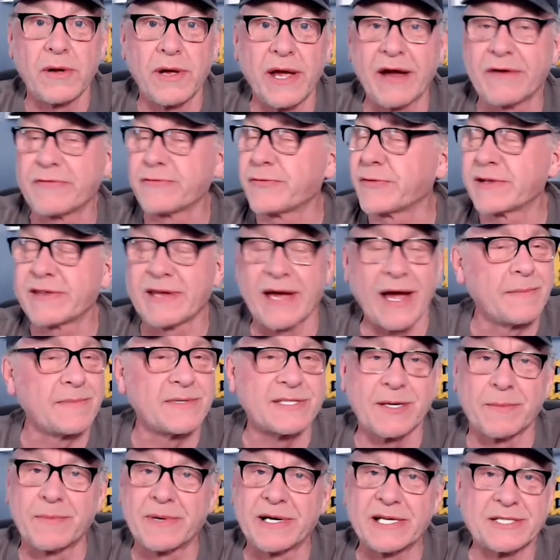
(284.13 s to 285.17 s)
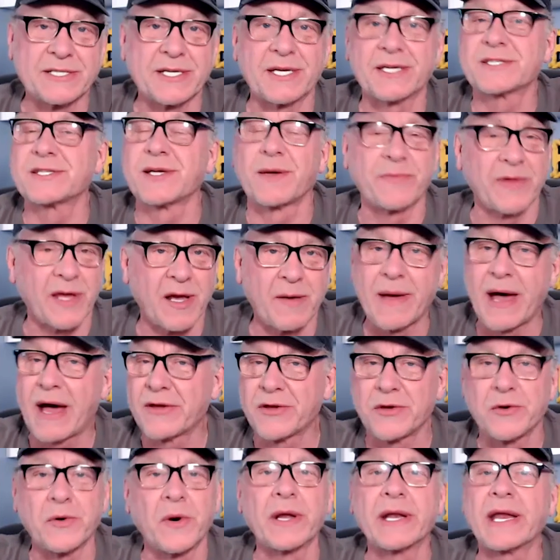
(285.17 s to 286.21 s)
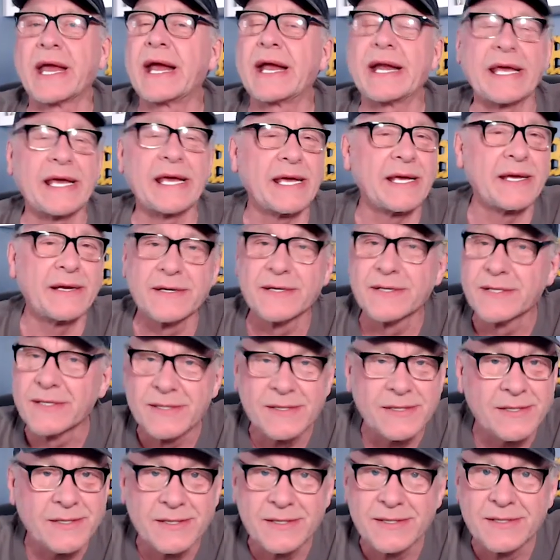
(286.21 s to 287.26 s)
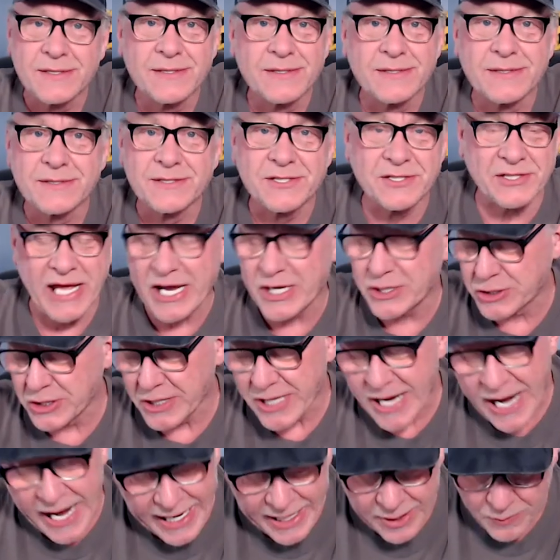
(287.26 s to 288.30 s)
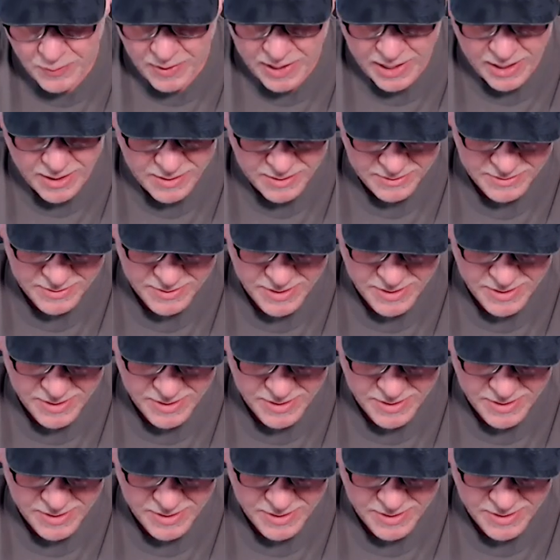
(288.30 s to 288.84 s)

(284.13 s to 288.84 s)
every time somebody says something about you on any station anywhere.